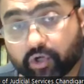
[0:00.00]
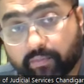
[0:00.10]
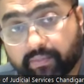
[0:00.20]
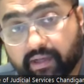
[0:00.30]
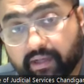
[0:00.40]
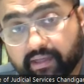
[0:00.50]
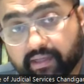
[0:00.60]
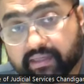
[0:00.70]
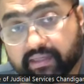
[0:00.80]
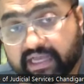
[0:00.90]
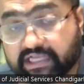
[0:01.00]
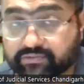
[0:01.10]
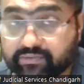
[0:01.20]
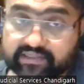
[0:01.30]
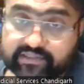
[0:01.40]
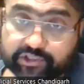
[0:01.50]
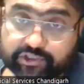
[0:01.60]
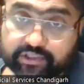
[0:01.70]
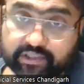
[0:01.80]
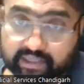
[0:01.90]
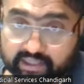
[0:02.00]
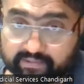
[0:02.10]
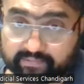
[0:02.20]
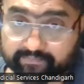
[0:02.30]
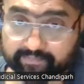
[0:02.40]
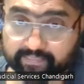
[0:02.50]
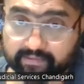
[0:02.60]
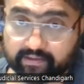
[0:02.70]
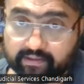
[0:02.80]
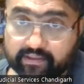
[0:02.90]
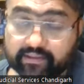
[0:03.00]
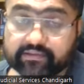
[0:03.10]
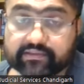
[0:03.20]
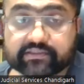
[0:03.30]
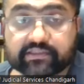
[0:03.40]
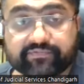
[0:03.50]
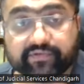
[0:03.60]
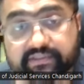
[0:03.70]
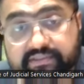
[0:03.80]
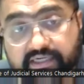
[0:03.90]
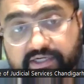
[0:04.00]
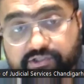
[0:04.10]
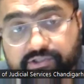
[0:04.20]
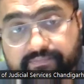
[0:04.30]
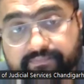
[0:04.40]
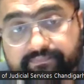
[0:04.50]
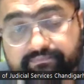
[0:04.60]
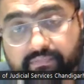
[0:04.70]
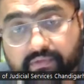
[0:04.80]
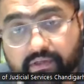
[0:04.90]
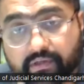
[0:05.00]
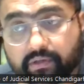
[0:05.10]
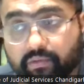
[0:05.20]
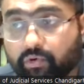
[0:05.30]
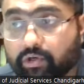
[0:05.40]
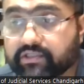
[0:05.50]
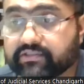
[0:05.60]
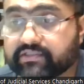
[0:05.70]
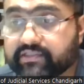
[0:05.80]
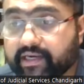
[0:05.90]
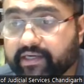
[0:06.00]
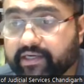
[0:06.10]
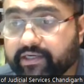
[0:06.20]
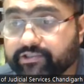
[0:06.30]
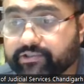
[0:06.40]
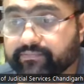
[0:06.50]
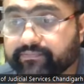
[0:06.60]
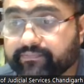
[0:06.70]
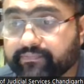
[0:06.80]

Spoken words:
comma, as well as section 10. This is the first condition. What is the second condition?